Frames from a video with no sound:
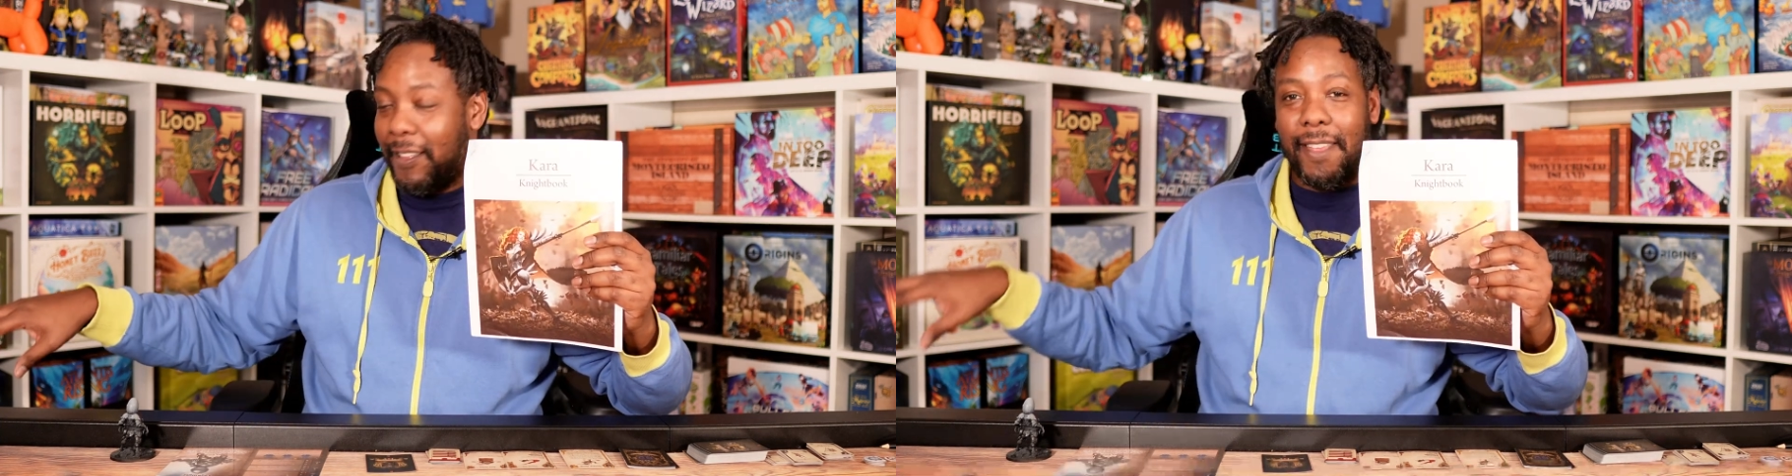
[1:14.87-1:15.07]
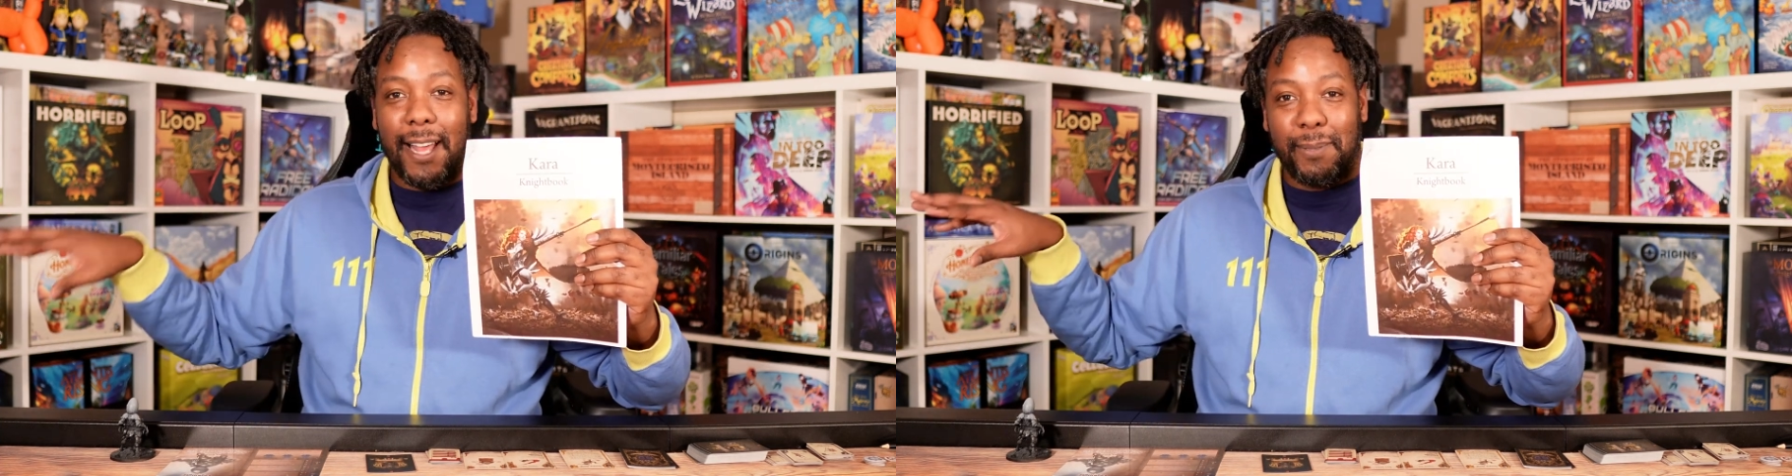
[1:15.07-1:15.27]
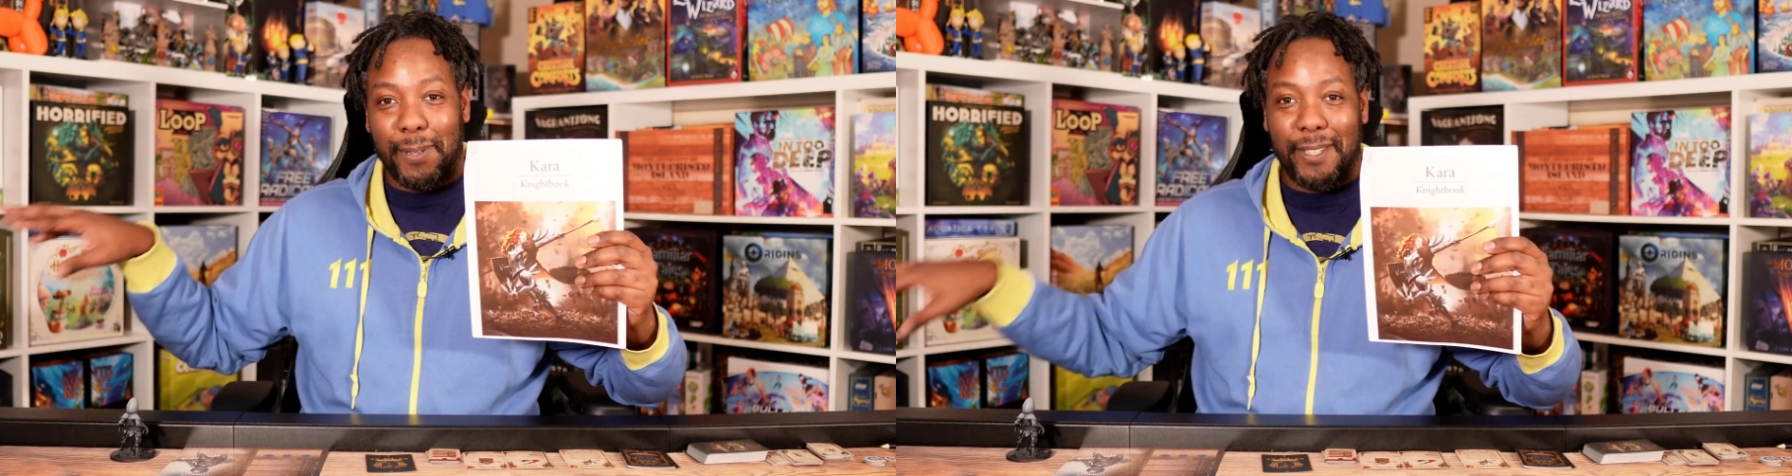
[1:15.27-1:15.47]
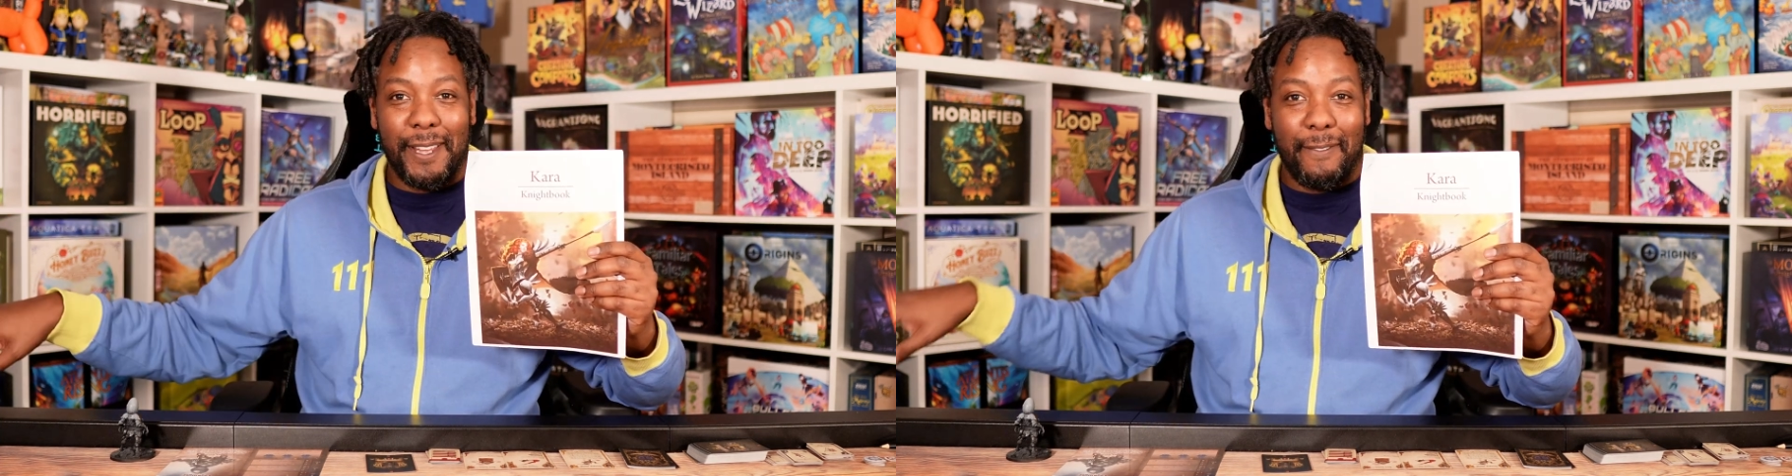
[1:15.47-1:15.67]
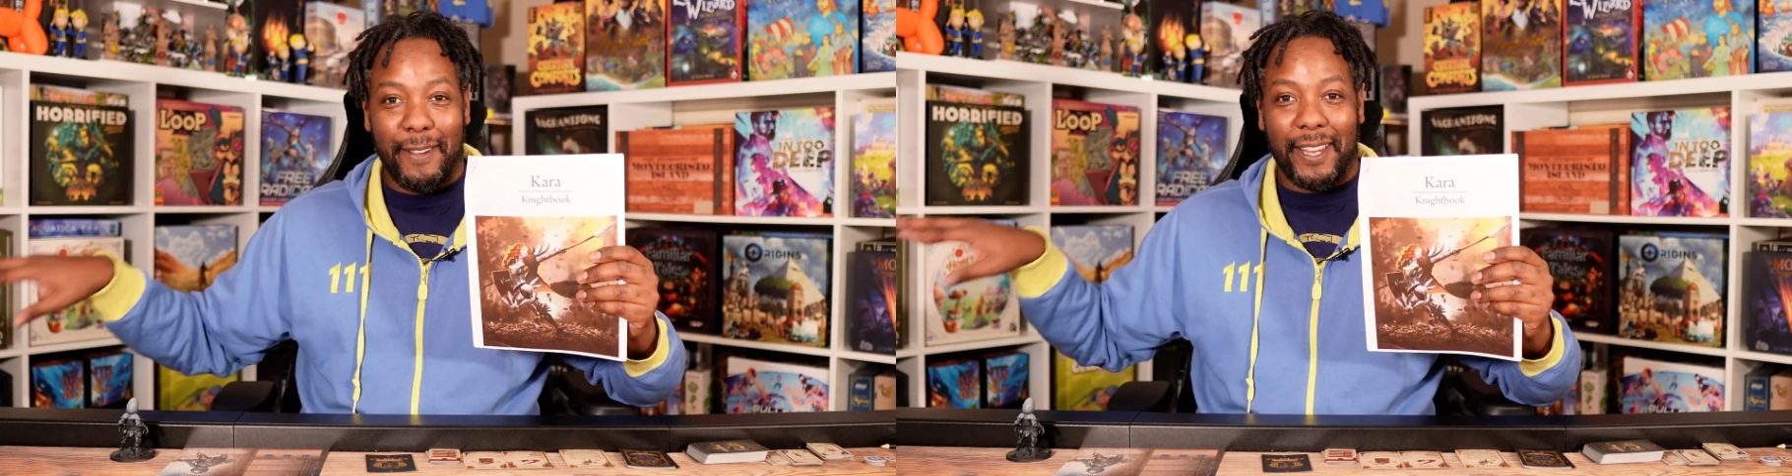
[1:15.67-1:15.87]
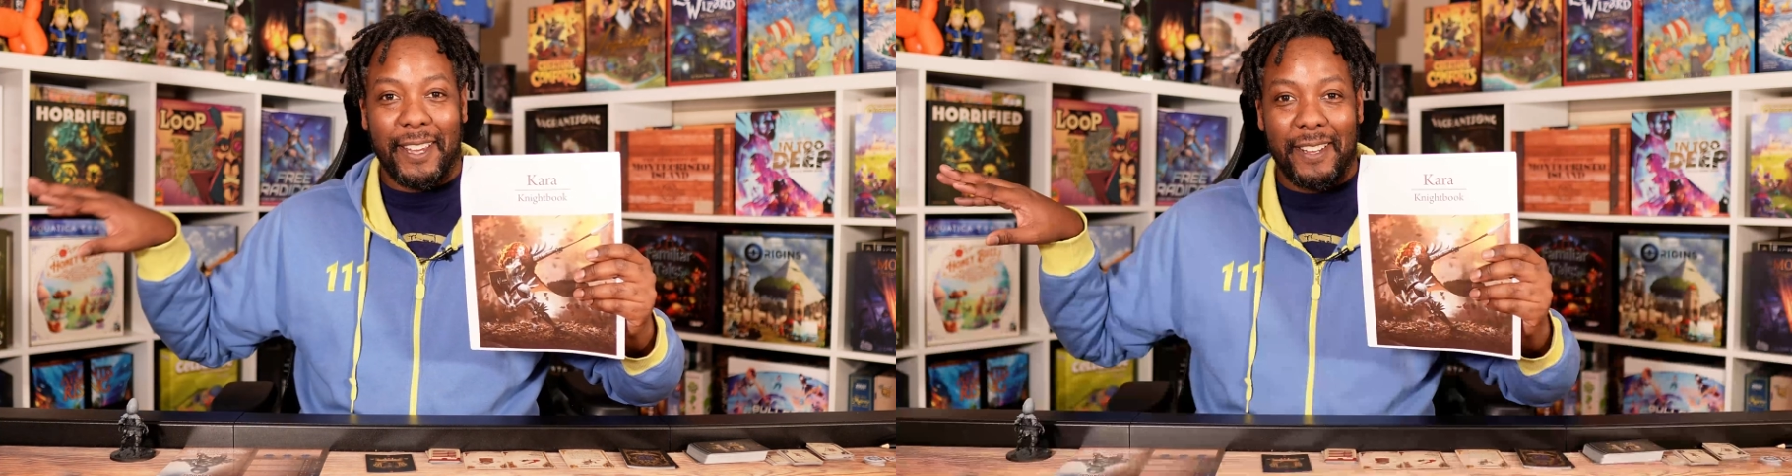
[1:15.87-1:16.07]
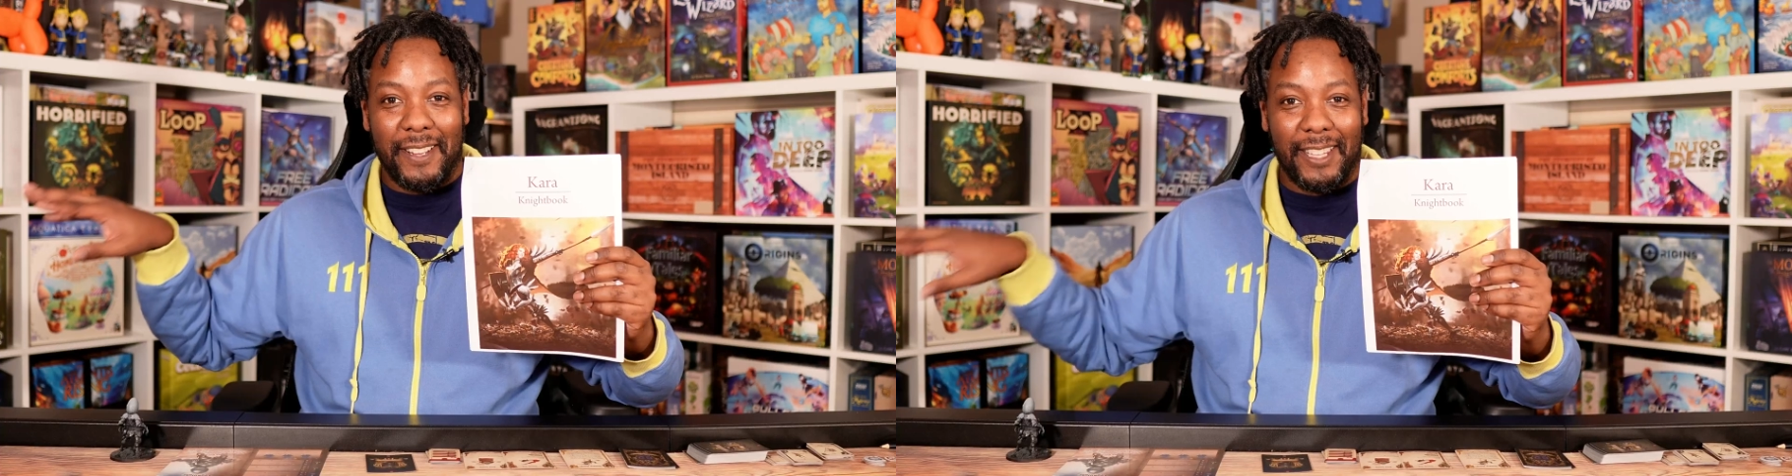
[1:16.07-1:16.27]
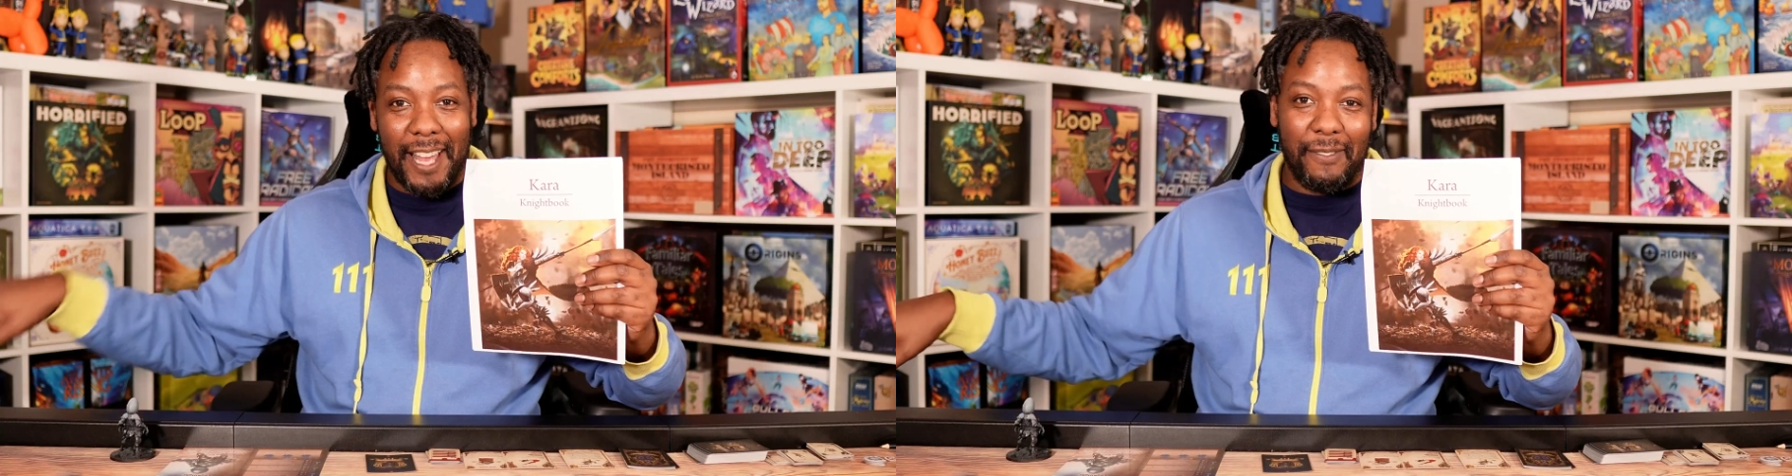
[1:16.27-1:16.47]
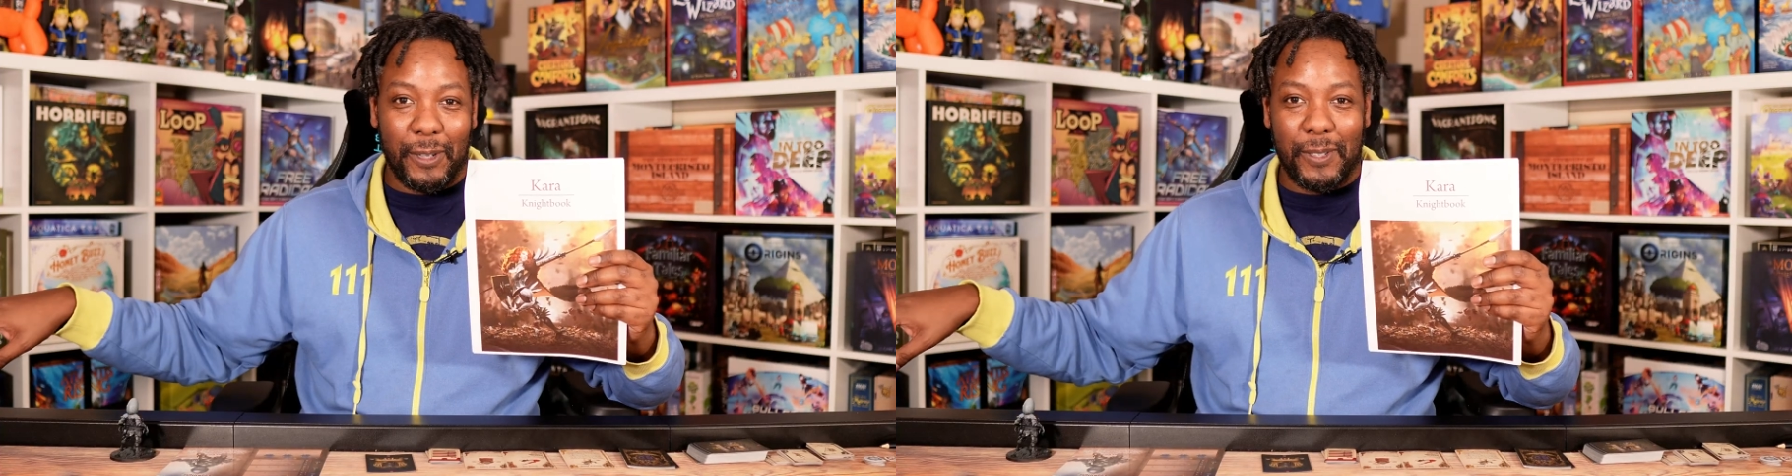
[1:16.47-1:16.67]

that specific level.